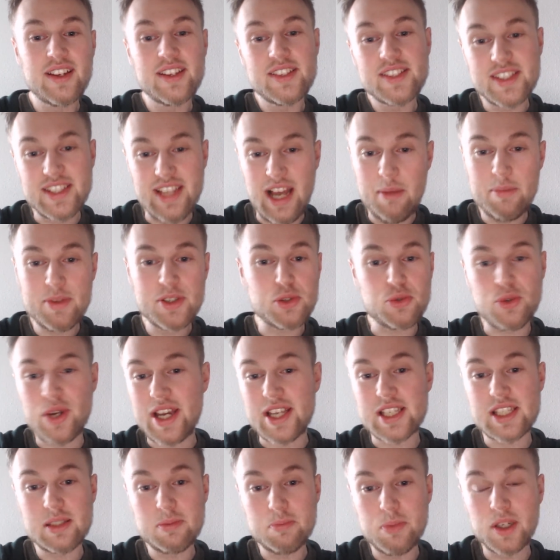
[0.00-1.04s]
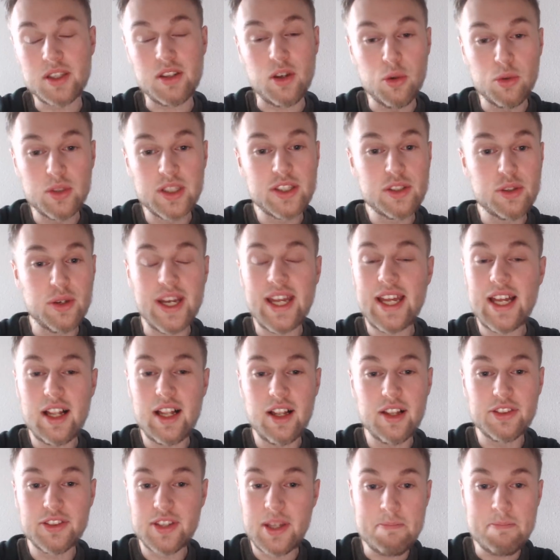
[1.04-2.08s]
some stress, but only to a
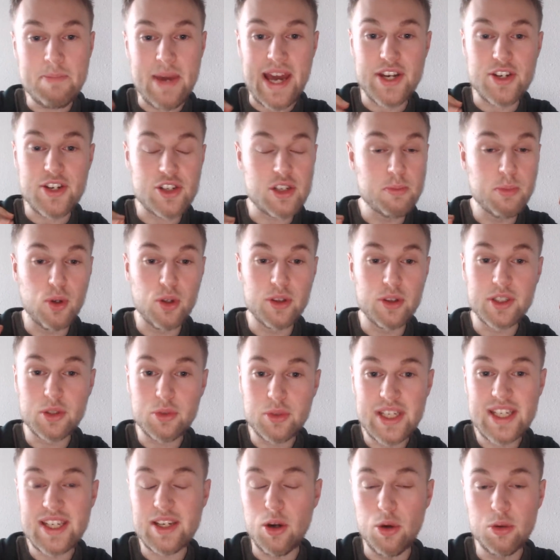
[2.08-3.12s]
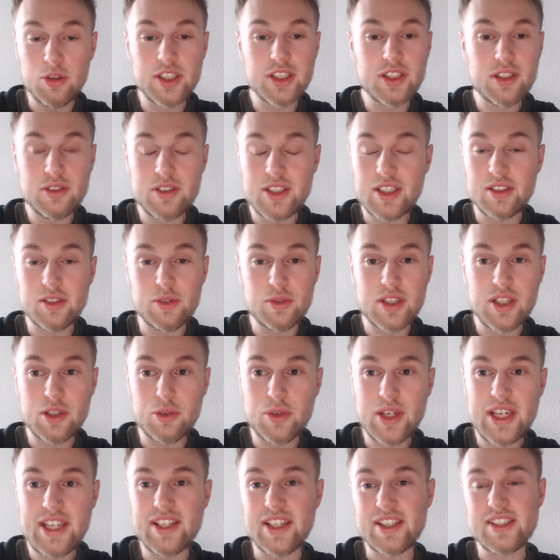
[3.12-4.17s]
healthy and manageable degree, only to the
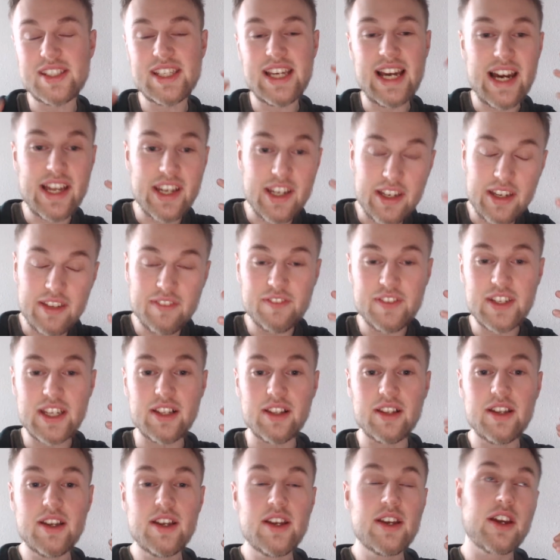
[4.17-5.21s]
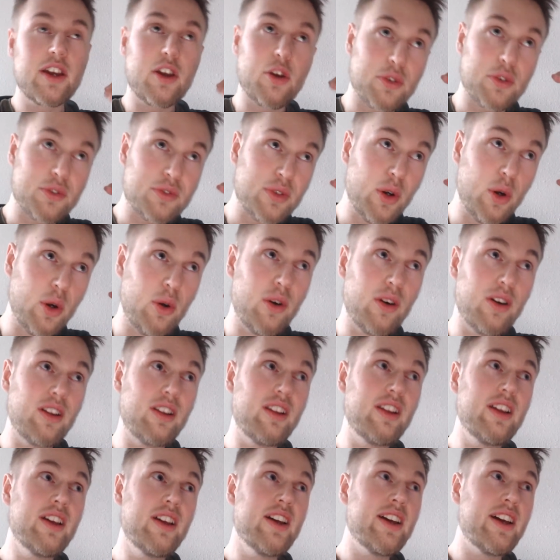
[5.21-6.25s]
degree that, yeah, they can feel
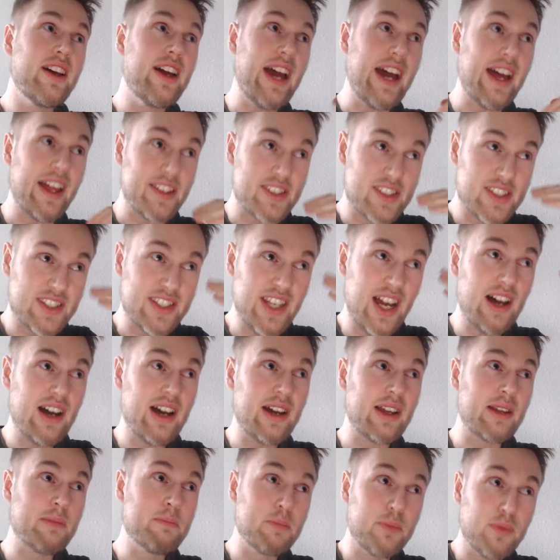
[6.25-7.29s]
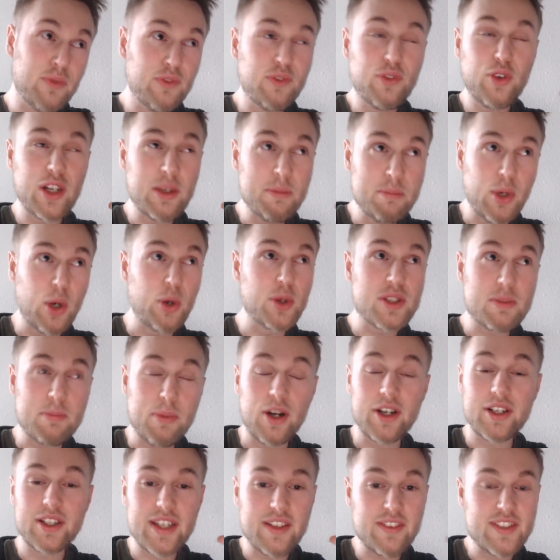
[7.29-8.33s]
control. And so, um, for the most
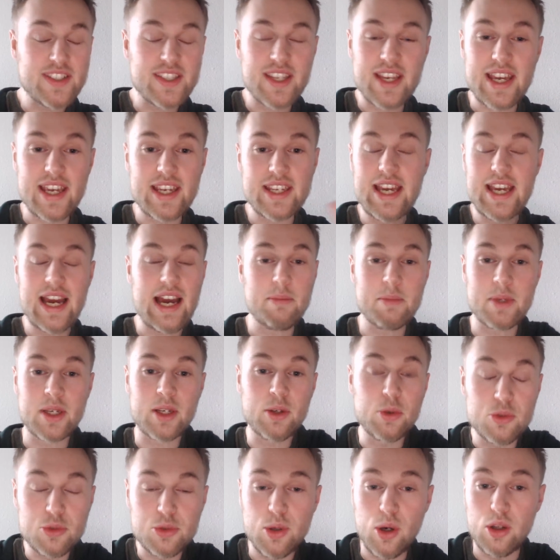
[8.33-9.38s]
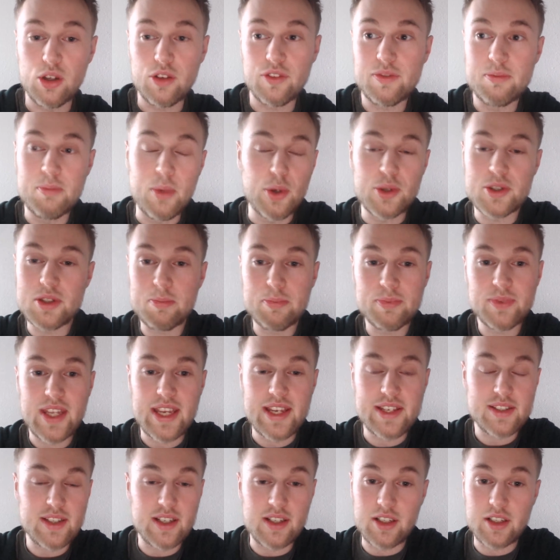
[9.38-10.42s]
part, they say, yeah, I'm in control of most
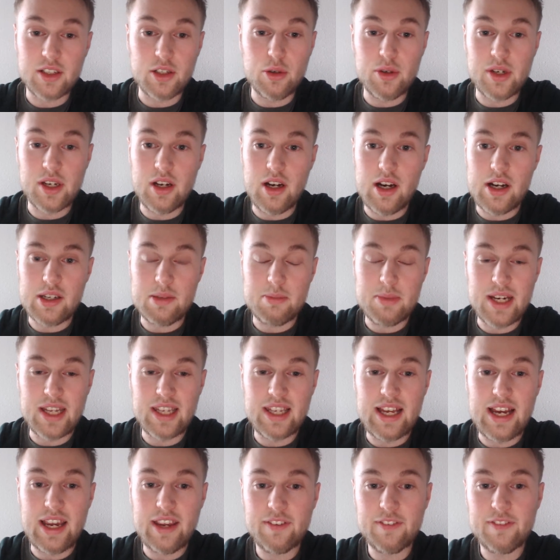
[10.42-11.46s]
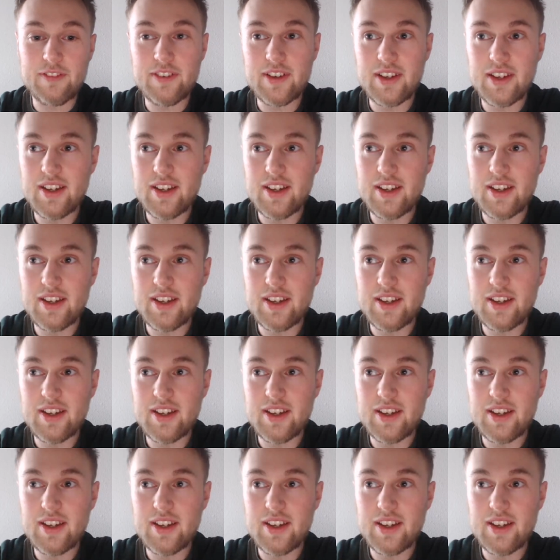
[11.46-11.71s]
things that are going on in my life